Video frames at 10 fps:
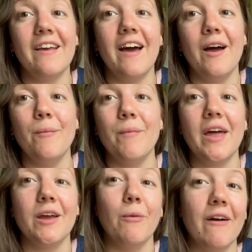And
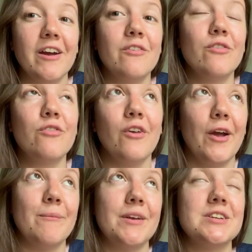I wear it
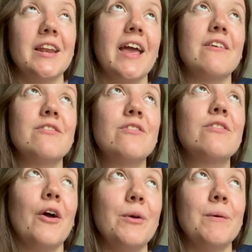so much and I get
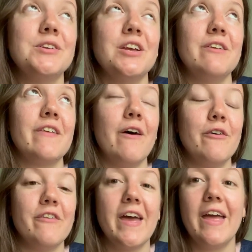so much use out
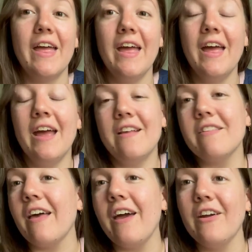of it,
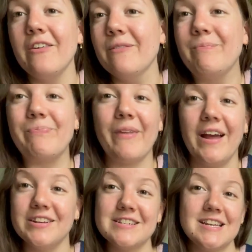so
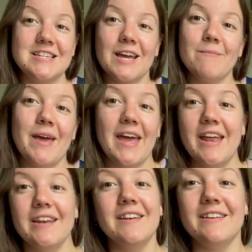I just need to commit
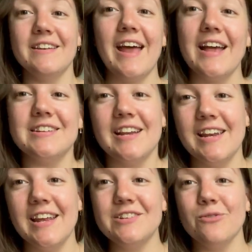and actually
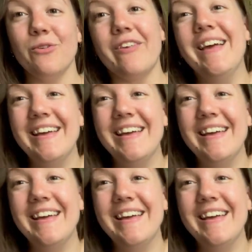knit shawls.